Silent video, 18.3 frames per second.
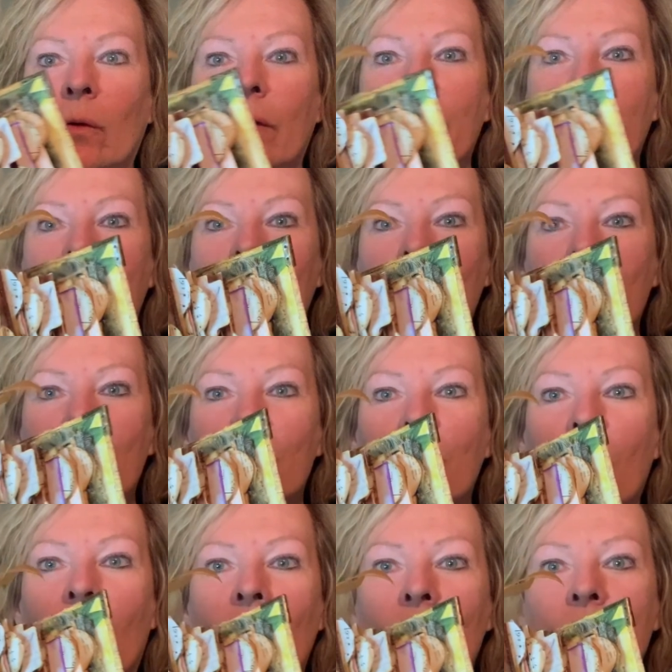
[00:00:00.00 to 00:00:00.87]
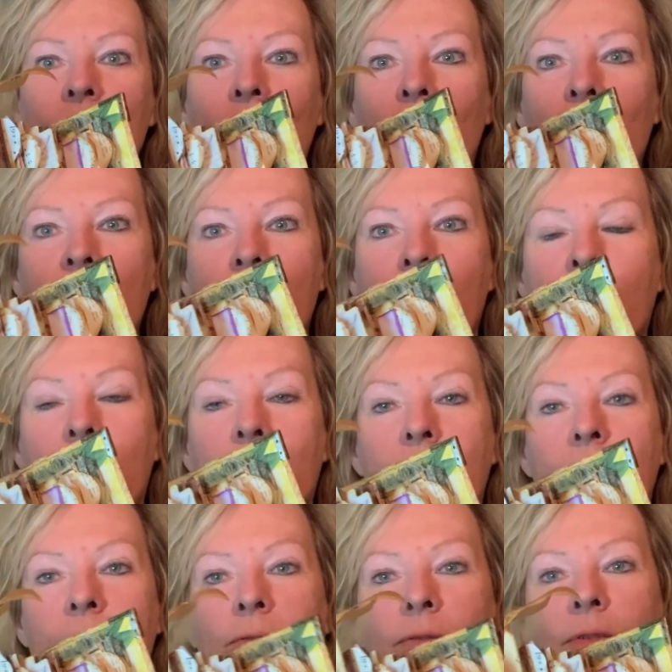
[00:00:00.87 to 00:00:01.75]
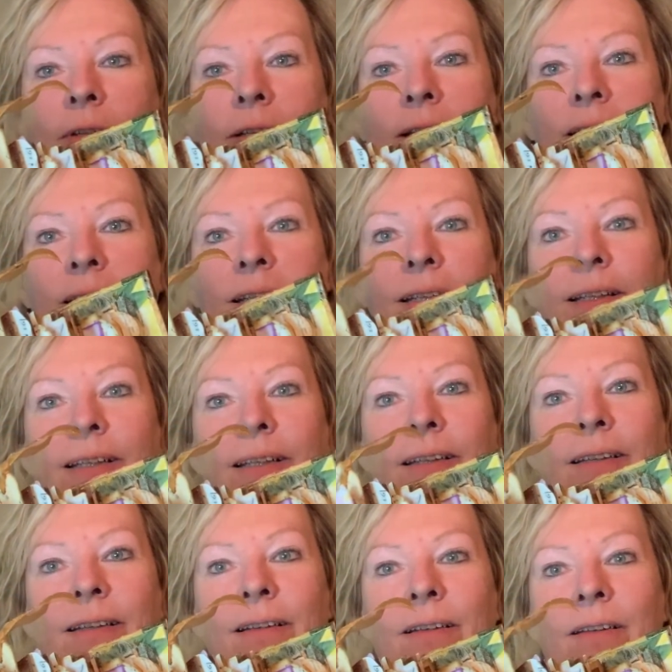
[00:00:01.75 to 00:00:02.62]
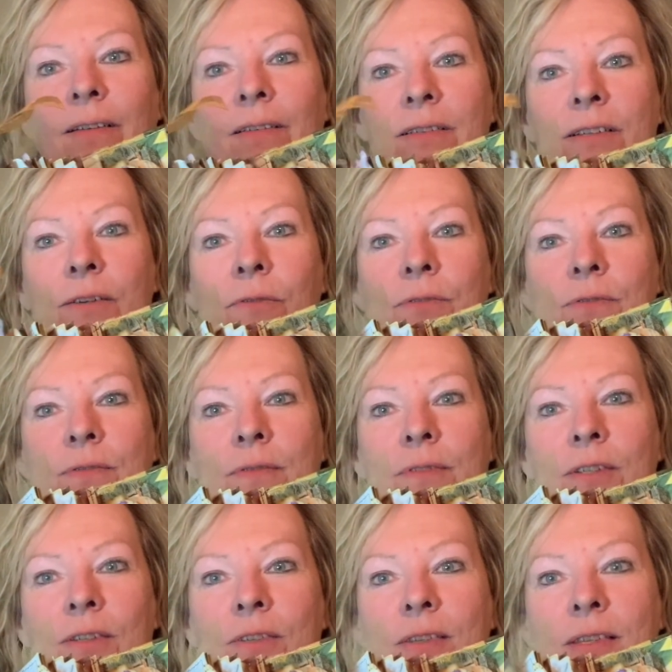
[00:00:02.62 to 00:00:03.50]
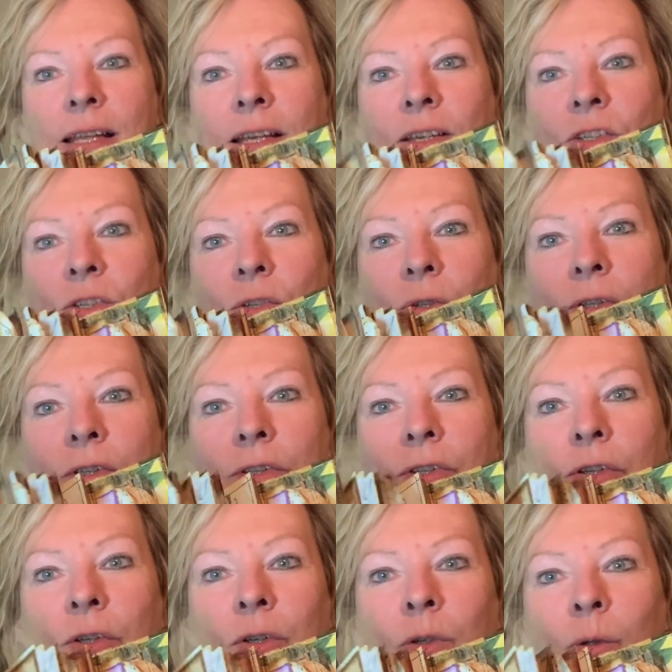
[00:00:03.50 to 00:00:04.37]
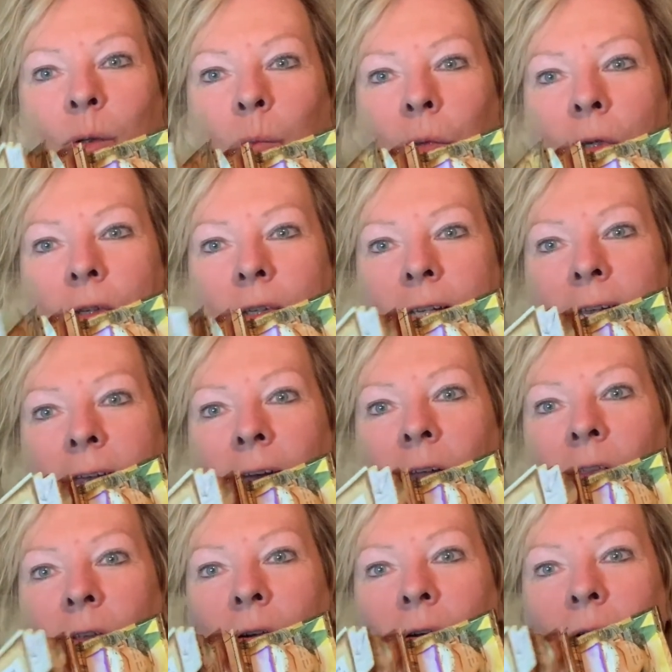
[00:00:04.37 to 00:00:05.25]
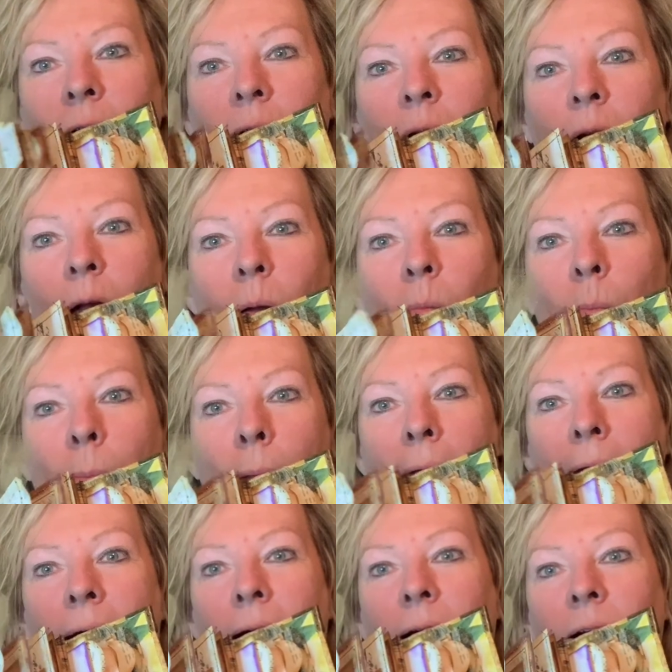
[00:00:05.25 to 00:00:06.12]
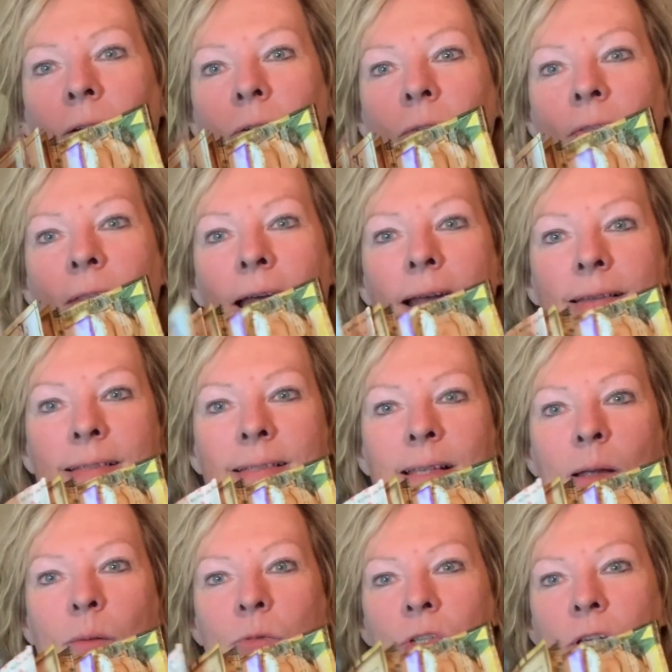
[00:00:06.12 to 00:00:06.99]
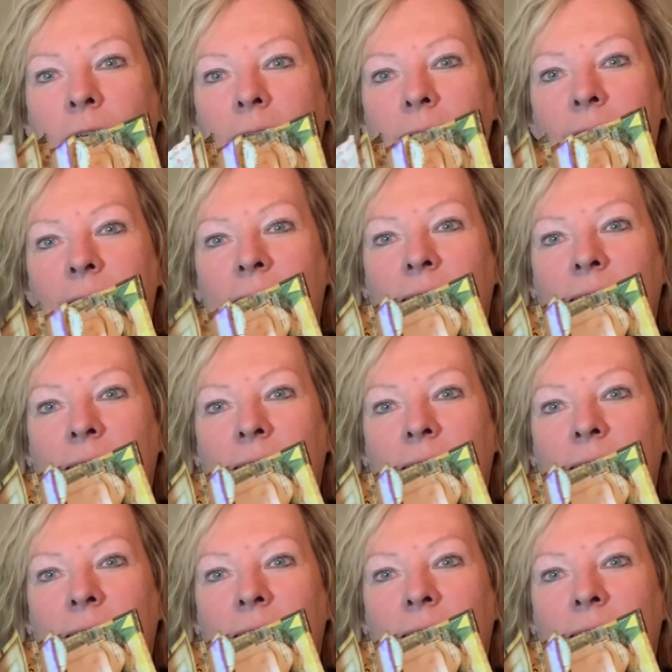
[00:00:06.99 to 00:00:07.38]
there's just all sorts of just things you can do and put together about that subject.